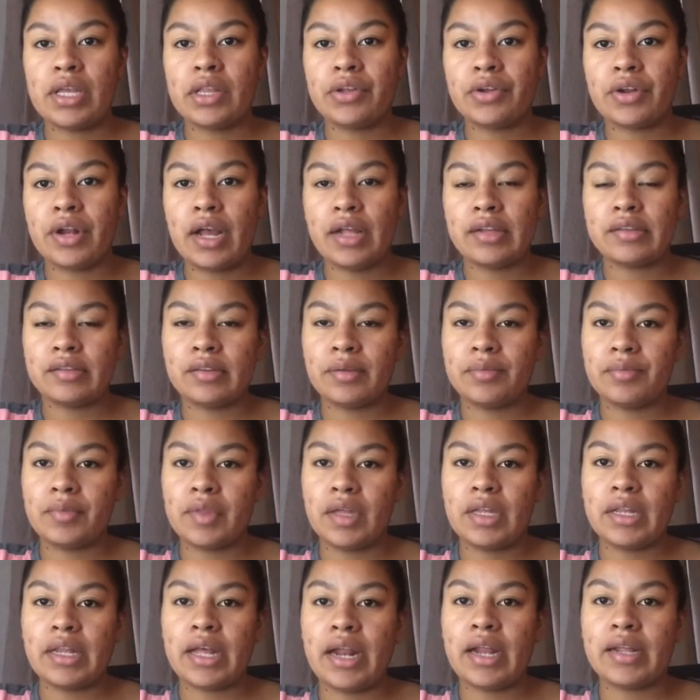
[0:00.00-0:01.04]
They're not
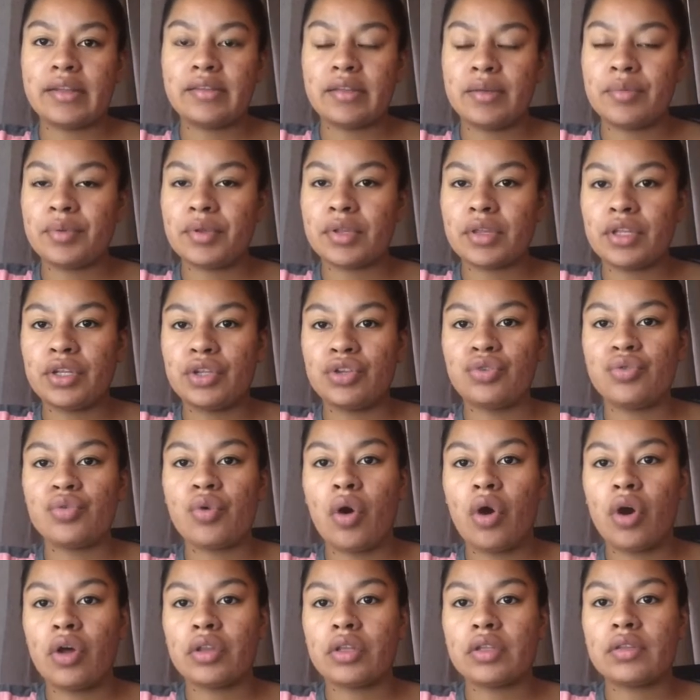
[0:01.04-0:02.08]
something that I typically do
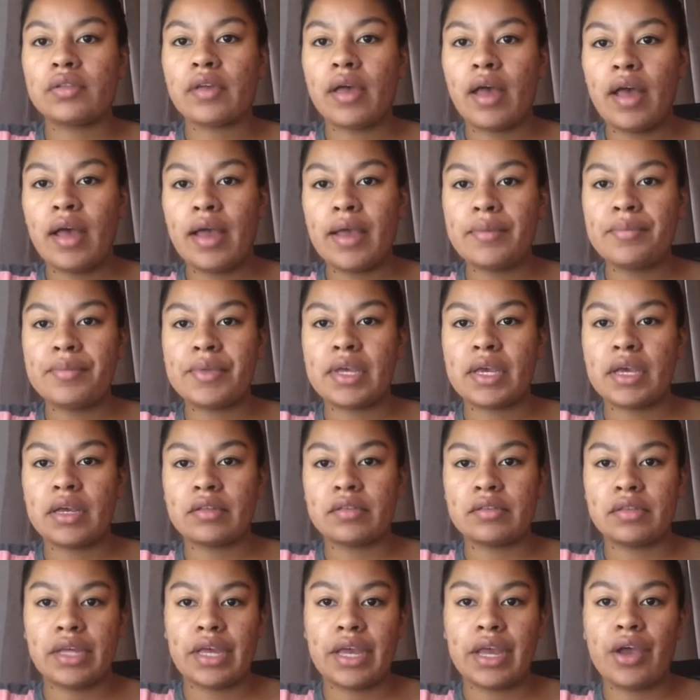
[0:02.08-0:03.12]
all the time
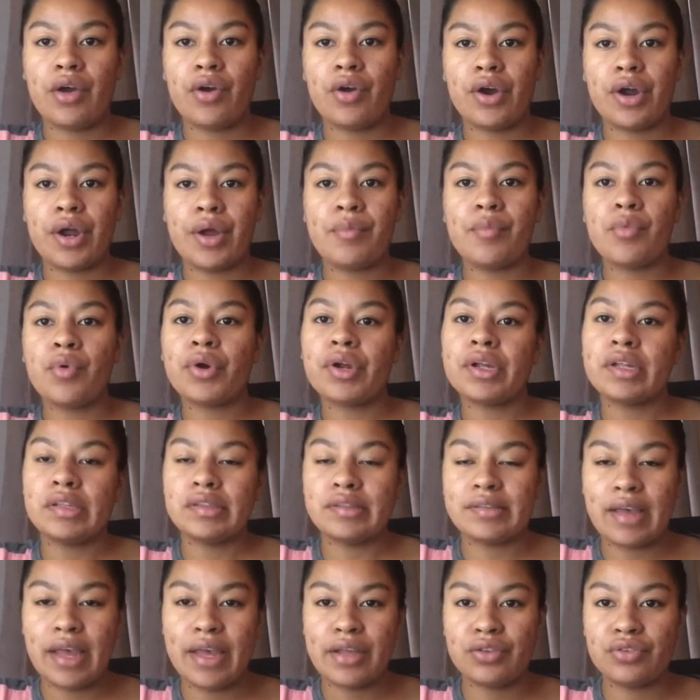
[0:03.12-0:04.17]
because they are a more
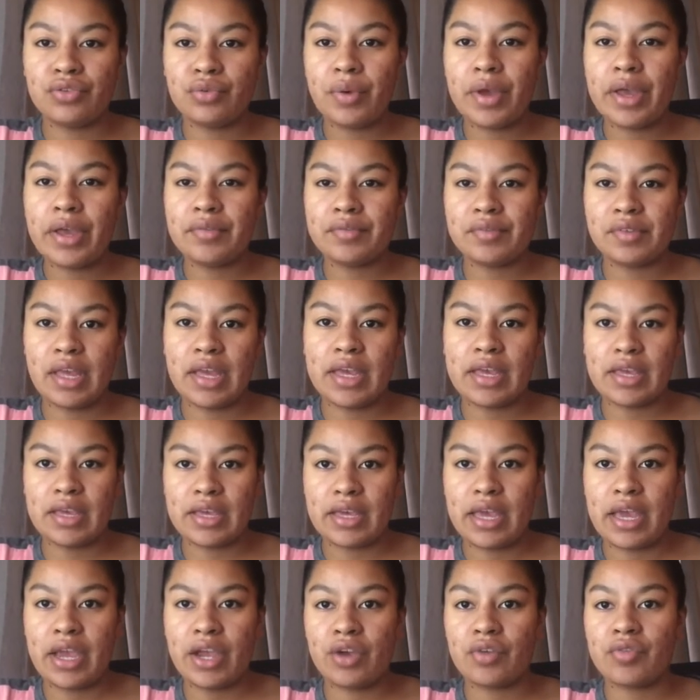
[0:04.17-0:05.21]
intense way of taking
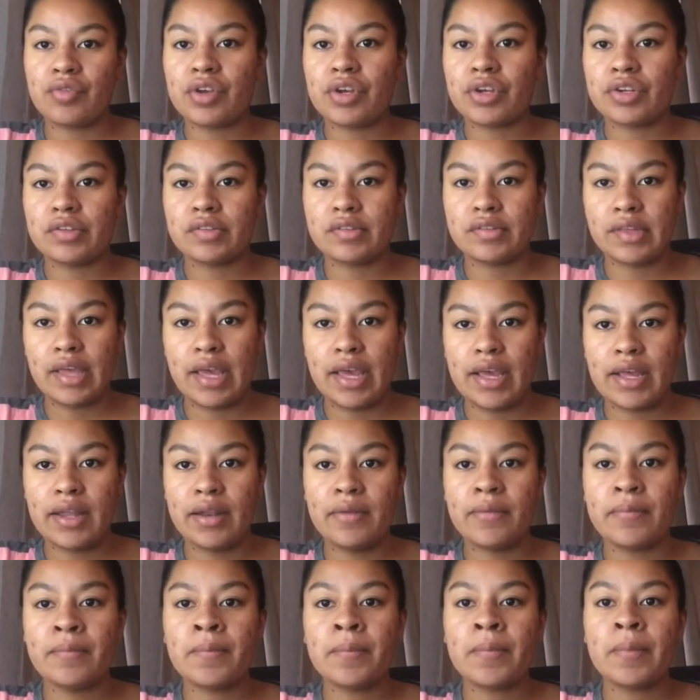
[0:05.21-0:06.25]
care of your skin.